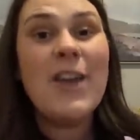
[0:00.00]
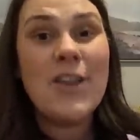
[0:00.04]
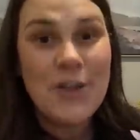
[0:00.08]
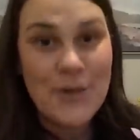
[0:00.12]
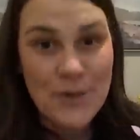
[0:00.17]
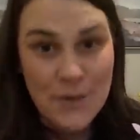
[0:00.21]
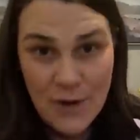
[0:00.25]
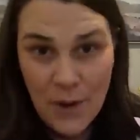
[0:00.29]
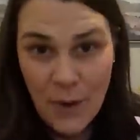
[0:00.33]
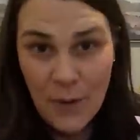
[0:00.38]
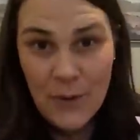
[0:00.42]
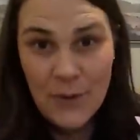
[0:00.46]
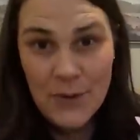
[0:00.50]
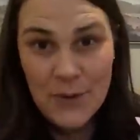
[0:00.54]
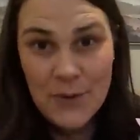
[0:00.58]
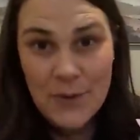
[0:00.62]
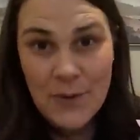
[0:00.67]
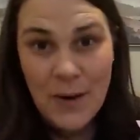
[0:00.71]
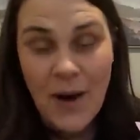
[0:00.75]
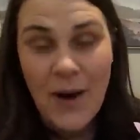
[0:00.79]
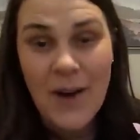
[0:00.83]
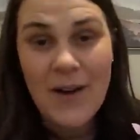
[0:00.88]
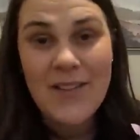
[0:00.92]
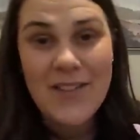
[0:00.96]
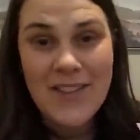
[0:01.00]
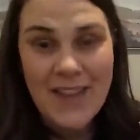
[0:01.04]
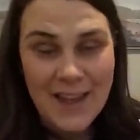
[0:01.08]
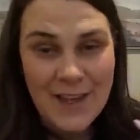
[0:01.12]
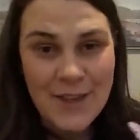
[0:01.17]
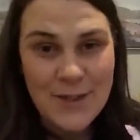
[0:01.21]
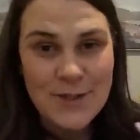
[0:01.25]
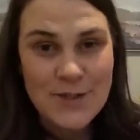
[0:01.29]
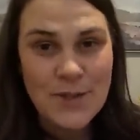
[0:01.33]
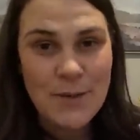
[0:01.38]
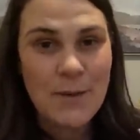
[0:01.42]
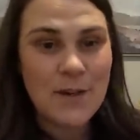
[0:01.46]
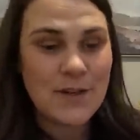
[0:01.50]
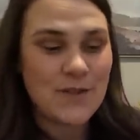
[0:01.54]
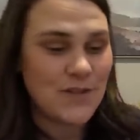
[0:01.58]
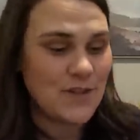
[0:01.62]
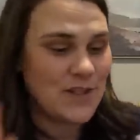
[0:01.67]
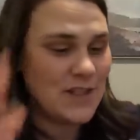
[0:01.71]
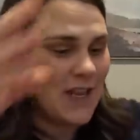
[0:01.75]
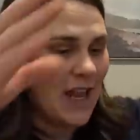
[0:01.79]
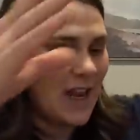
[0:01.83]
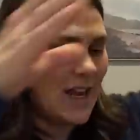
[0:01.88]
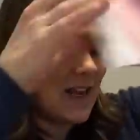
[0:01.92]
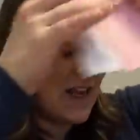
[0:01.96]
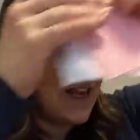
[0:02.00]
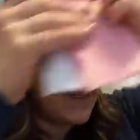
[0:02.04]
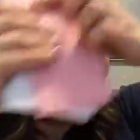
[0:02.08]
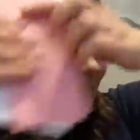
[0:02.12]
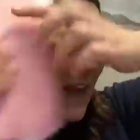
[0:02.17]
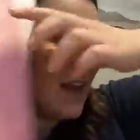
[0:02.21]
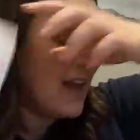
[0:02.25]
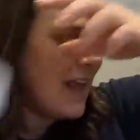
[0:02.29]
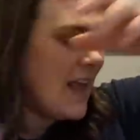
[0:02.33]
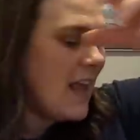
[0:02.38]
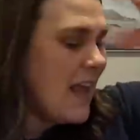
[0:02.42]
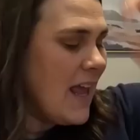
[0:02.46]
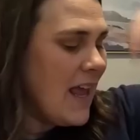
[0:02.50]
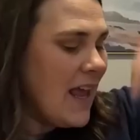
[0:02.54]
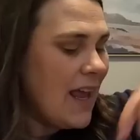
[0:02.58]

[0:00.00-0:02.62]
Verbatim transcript: You know who you are. Thank you so much for sending it.